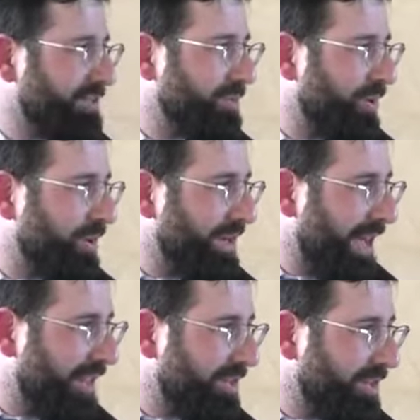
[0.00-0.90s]
water
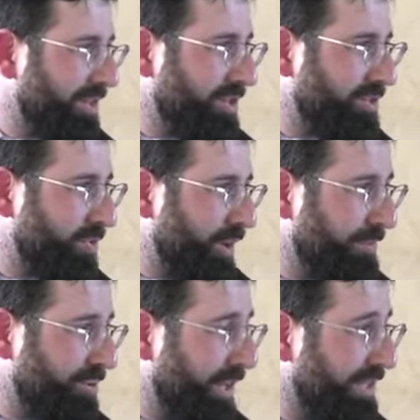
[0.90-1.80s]
gather to
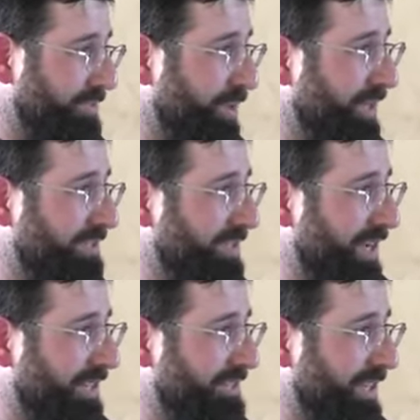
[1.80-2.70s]
one place. What else did
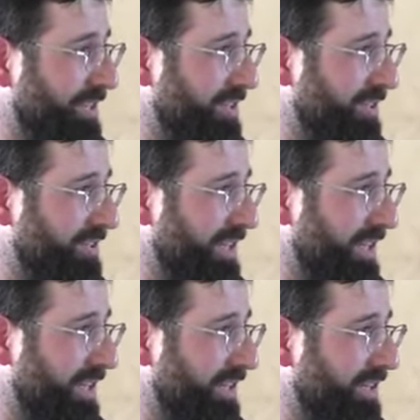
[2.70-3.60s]
God say on the third
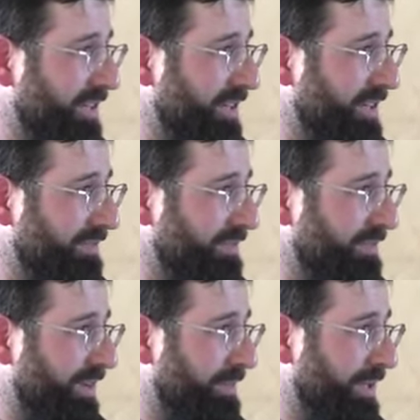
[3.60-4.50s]
day?
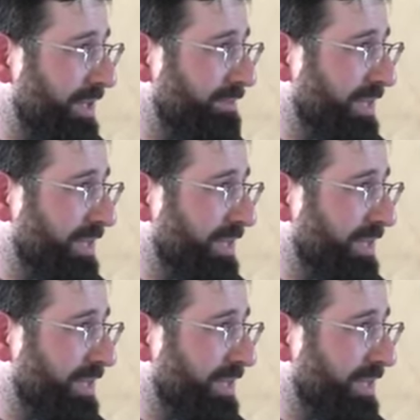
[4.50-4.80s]
Right? God